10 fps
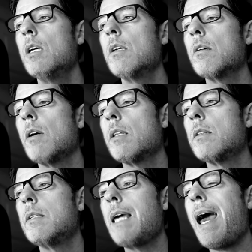
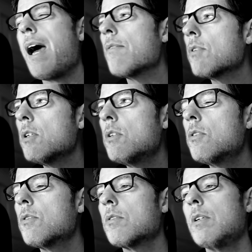The
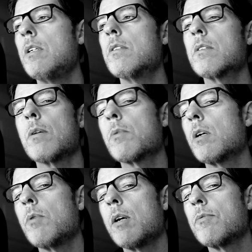average is somewhere
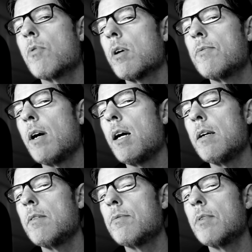around
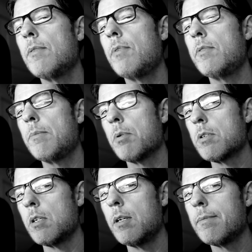45,
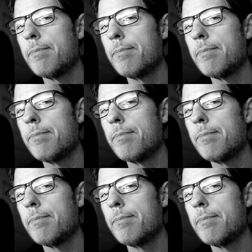50%